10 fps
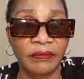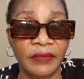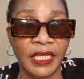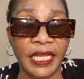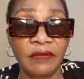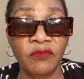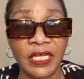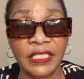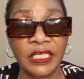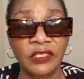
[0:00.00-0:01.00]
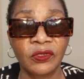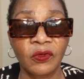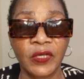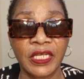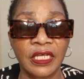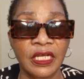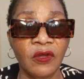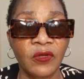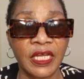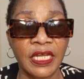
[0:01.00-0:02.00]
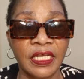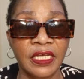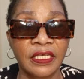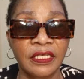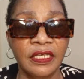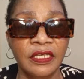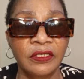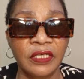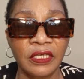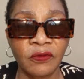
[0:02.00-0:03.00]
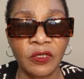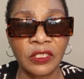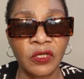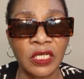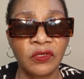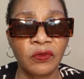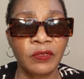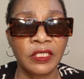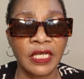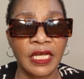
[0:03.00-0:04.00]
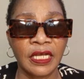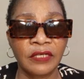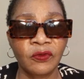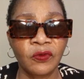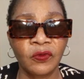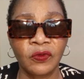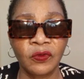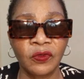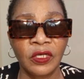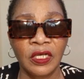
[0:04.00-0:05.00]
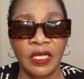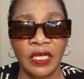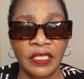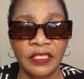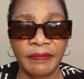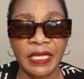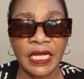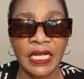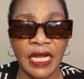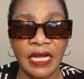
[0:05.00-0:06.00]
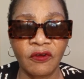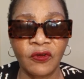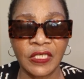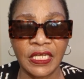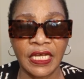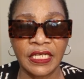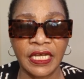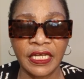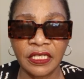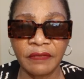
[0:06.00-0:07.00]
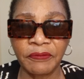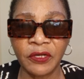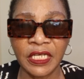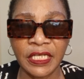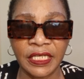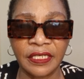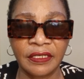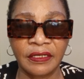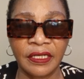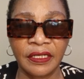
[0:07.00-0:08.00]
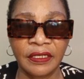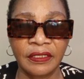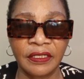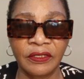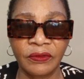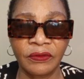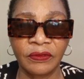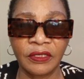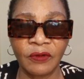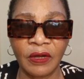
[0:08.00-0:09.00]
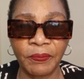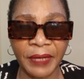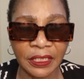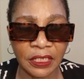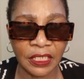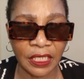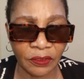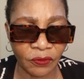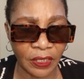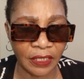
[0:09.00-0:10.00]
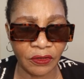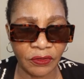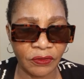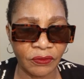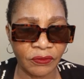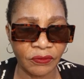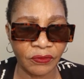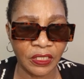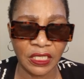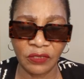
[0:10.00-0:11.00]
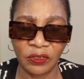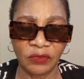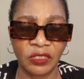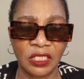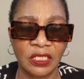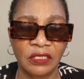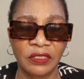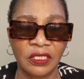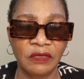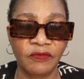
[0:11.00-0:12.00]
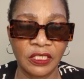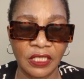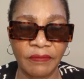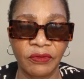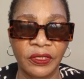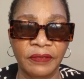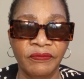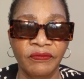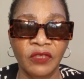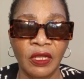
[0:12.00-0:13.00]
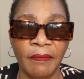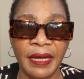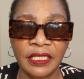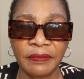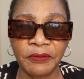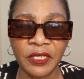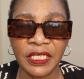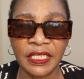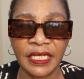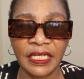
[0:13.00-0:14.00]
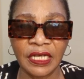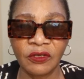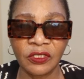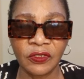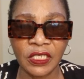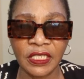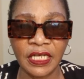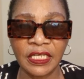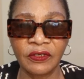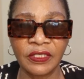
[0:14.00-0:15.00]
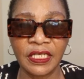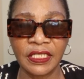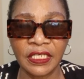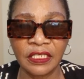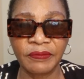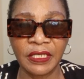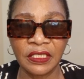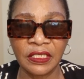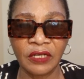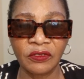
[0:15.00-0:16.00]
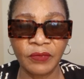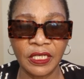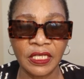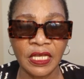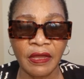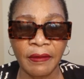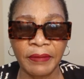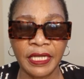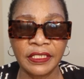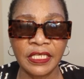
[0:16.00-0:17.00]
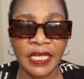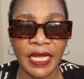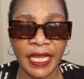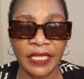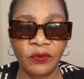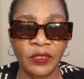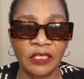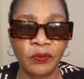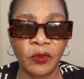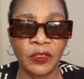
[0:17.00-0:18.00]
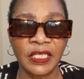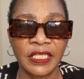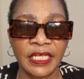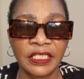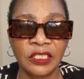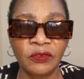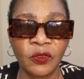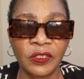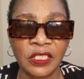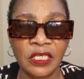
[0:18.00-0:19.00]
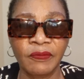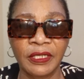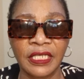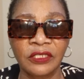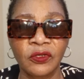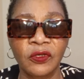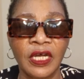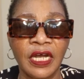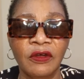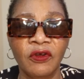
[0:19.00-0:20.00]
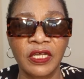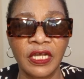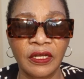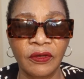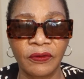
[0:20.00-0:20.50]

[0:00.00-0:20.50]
and Mura Censor went around, and he was going to Jamaican uncle's land, and he pointed. They were passing. I don't know whether he was with Gizri or somebody, but he pointed that house. You see that house there? That is Passy's house. But Passy lied to the sponsor that she was sick, but I saw her going around.